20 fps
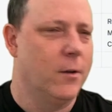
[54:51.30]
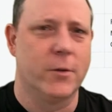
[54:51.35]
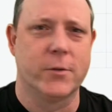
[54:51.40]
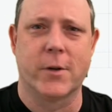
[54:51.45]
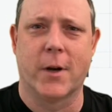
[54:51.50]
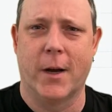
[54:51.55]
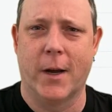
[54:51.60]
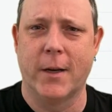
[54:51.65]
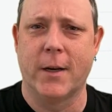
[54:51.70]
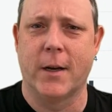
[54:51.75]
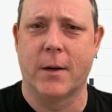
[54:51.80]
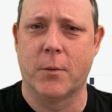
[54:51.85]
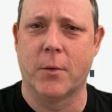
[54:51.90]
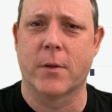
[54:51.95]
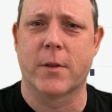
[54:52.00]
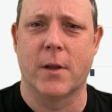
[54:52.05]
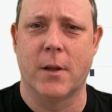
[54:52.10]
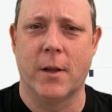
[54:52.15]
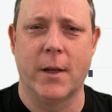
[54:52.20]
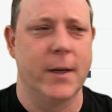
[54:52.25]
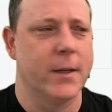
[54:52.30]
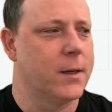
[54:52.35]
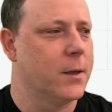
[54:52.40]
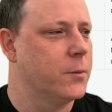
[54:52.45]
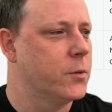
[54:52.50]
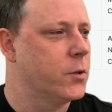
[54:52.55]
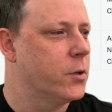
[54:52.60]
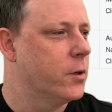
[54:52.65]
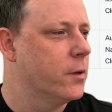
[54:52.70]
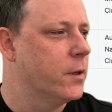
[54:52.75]
ultra high net worth client.
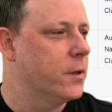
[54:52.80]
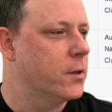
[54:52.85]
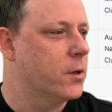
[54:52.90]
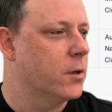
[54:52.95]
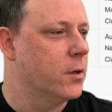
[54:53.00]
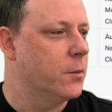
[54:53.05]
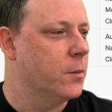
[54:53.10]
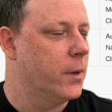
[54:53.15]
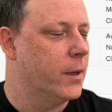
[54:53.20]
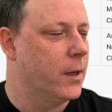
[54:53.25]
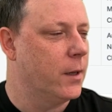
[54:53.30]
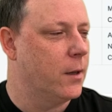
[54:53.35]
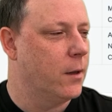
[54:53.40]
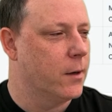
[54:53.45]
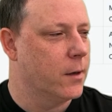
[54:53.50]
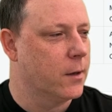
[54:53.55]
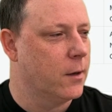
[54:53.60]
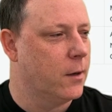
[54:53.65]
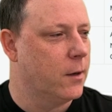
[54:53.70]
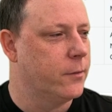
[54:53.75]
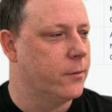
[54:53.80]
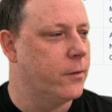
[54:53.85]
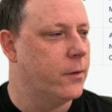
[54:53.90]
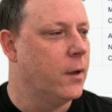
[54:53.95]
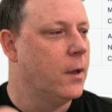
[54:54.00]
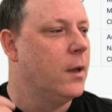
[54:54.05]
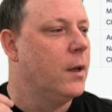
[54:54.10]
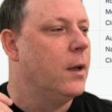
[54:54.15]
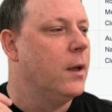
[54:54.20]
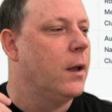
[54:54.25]
I'm sure that's going to play a lot of golf.